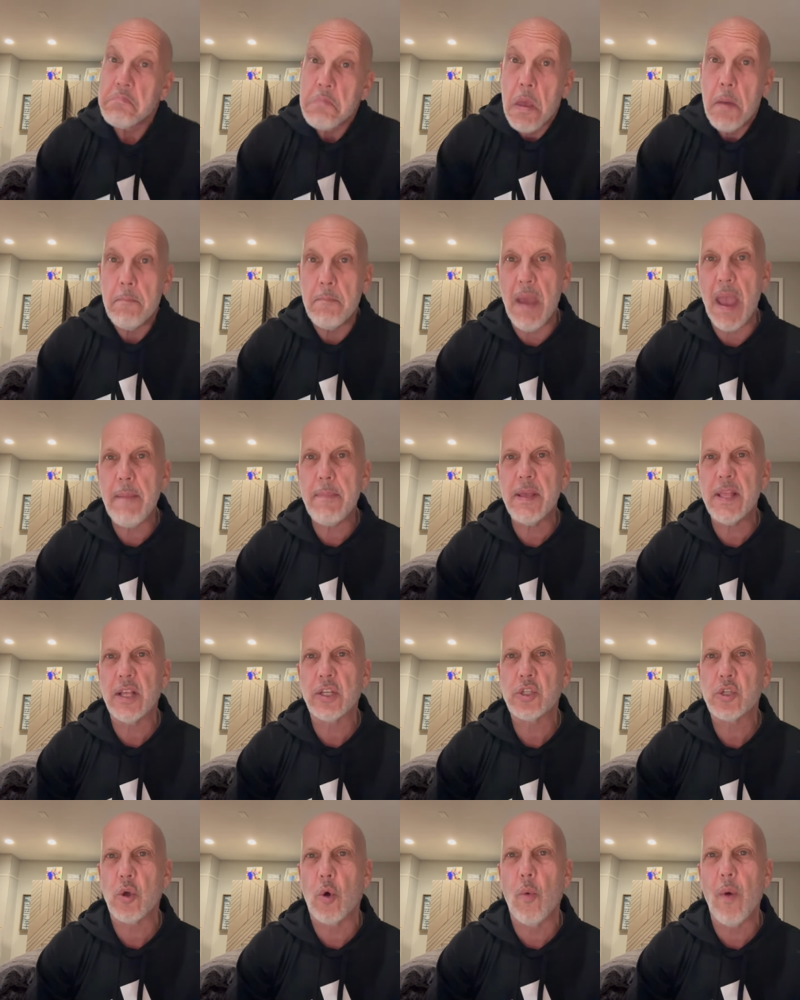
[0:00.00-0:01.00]
Maybe
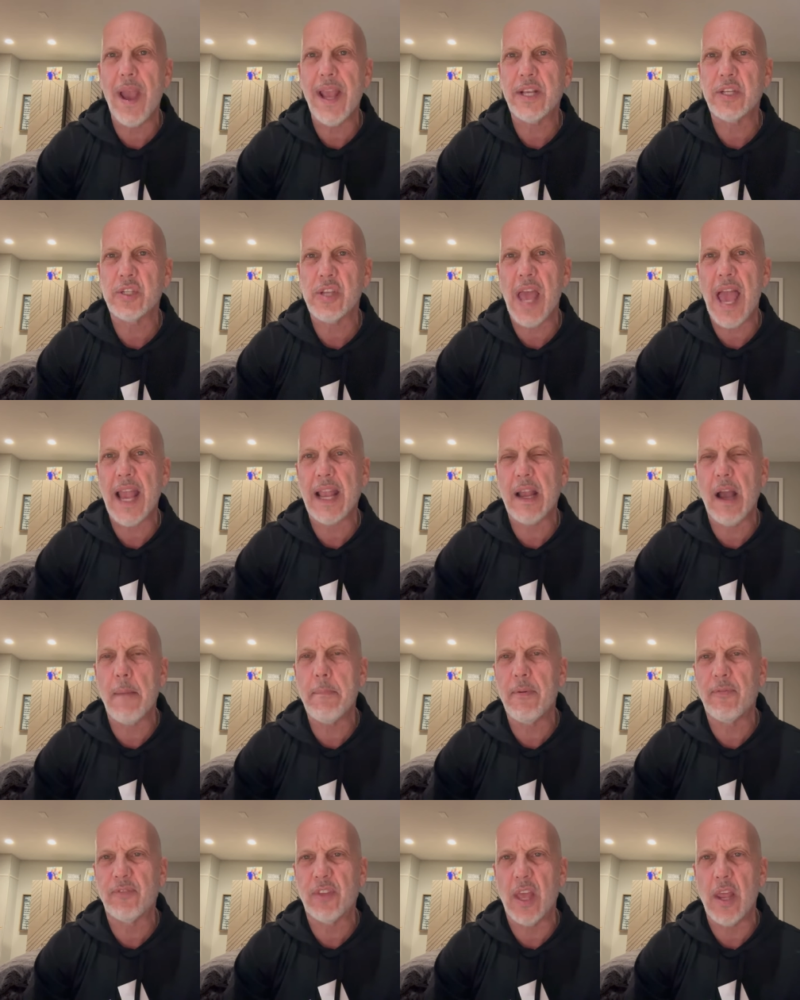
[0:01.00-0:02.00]
this will wake Zach up
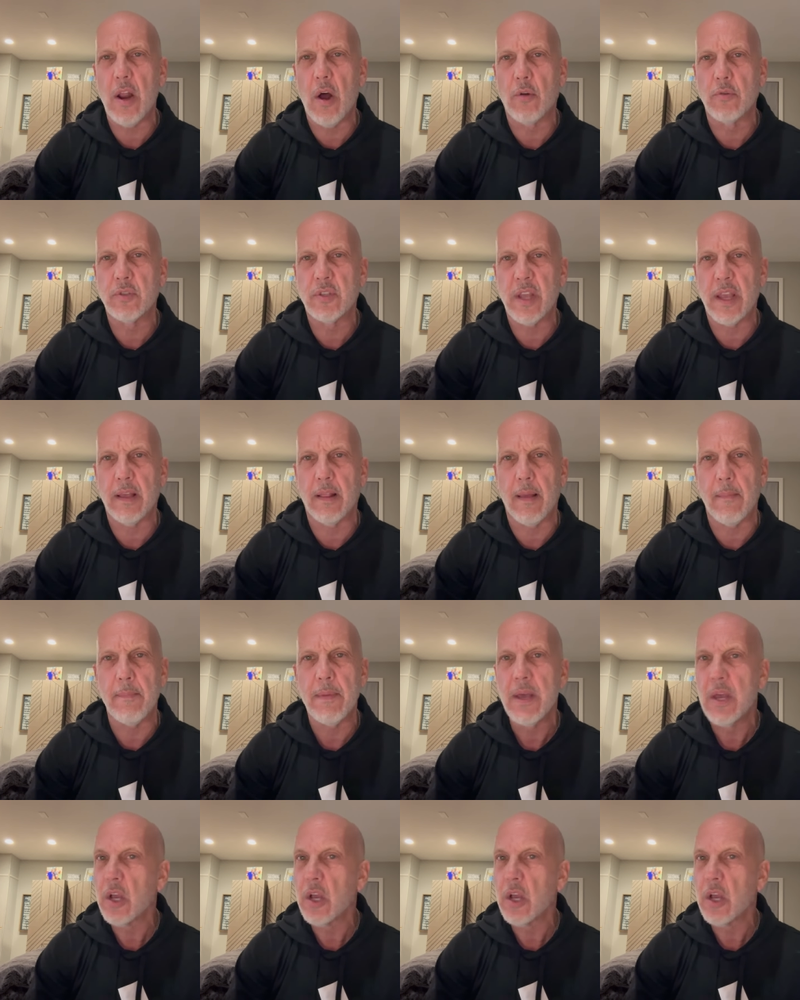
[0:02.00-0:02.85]
if they don't deal him.